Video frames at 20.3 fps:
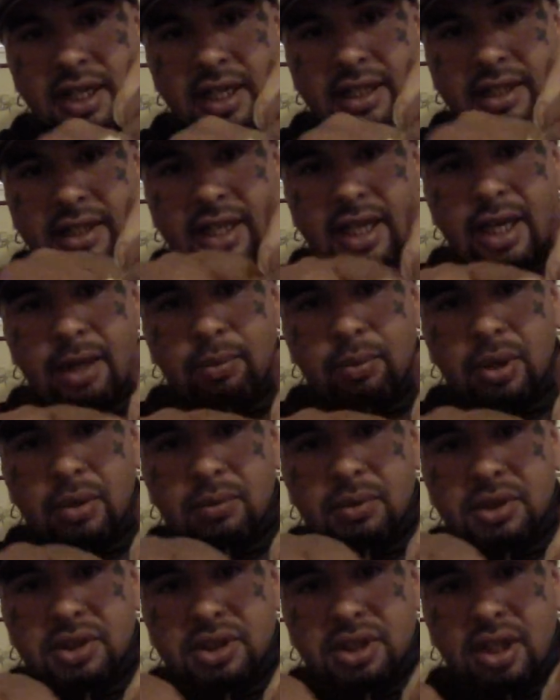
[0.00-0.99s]
like that,
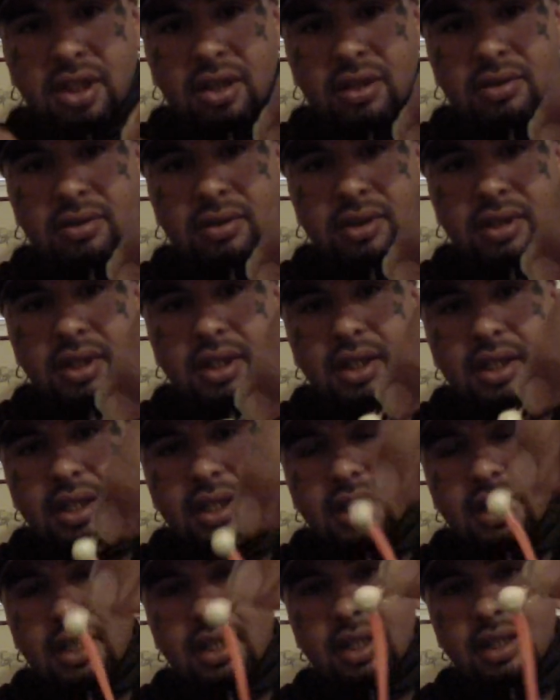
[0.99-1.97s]
one will show.
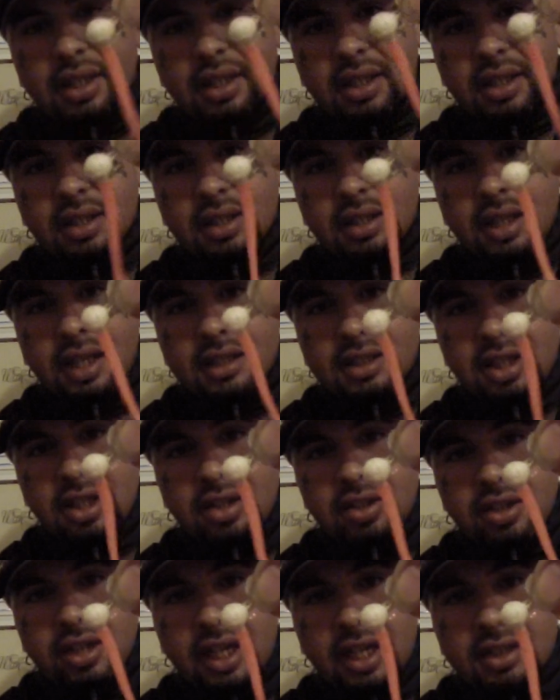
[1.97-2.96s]
And that's how
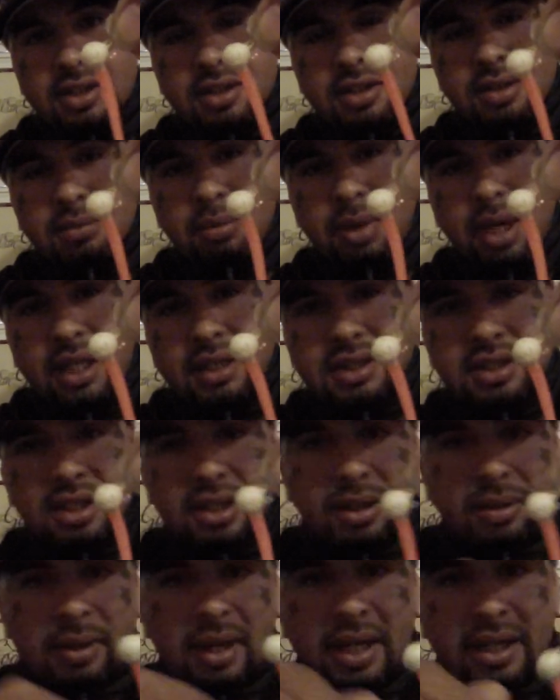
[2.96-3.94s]
you guys do the mice
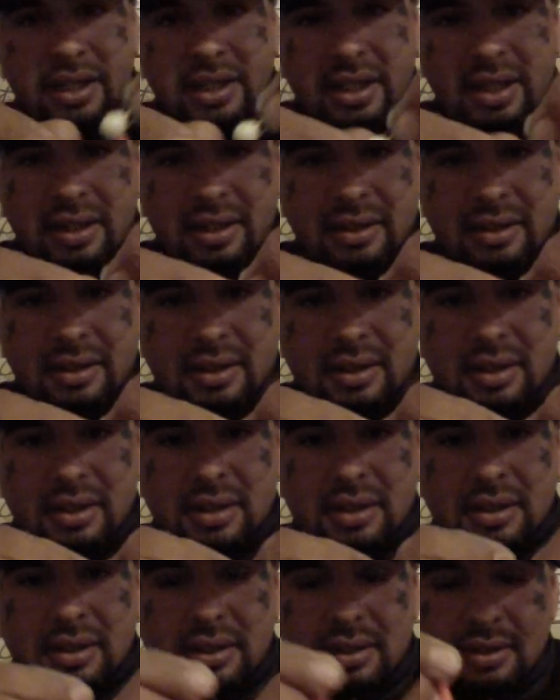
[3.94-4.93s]
tail right there.
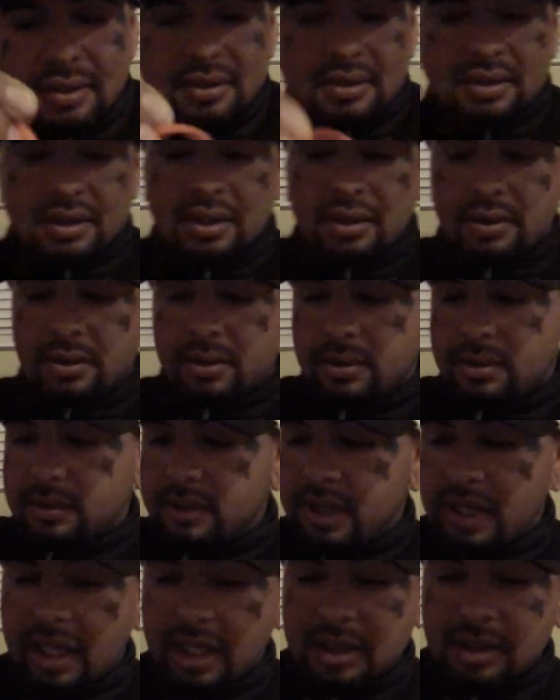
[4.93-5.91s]
So
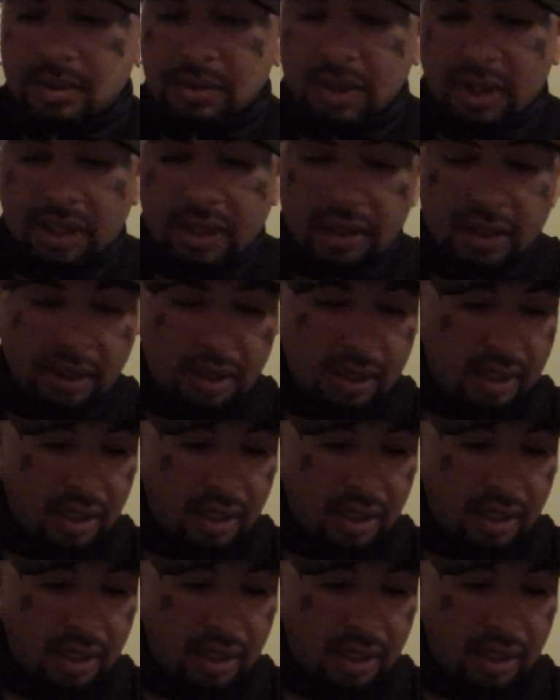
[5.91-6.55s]
next one,